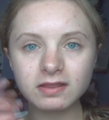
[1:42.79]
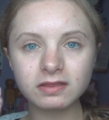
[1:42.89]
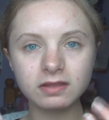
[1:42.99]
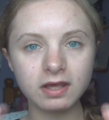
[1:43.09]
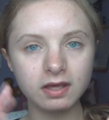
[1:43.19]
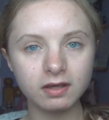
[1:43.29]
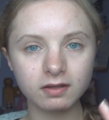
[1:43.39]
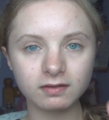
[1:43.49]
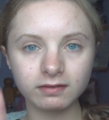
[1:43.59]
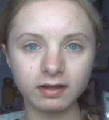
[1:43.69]

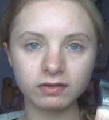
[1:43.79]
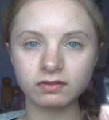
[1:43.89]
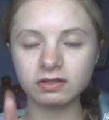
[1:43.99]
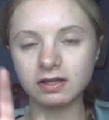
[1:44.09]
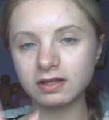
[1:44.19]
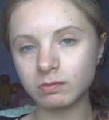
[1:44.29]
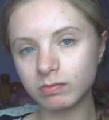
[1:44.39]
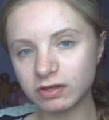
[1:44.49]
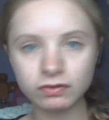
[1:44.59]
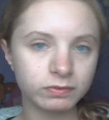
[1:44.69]
thick slash in
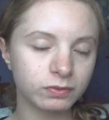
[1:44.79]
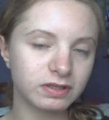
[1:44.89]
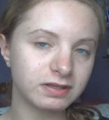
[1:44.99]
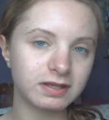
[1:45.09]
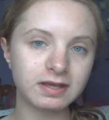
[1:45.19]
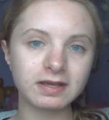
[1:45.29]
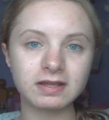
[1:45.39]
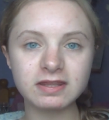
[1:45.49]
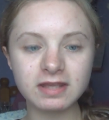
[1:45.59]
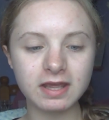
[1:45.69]
the middle between
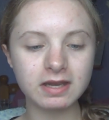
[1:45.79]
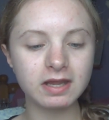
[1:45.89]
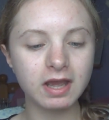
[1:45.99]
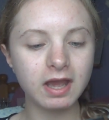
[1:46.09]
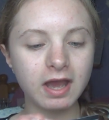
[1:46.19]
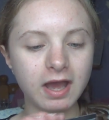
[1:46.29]
thick and thin,